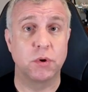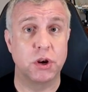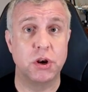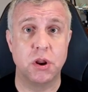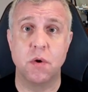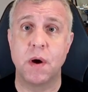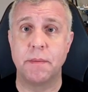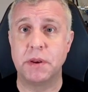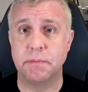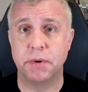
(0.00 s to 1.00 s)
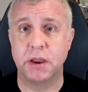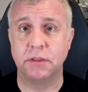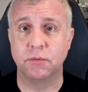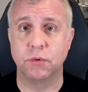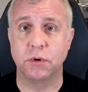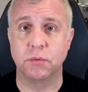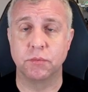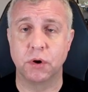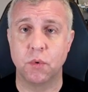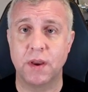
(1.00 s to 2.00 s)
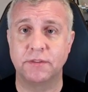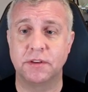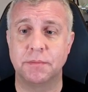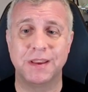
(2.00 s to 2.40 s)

we're going to know how many bytes were requested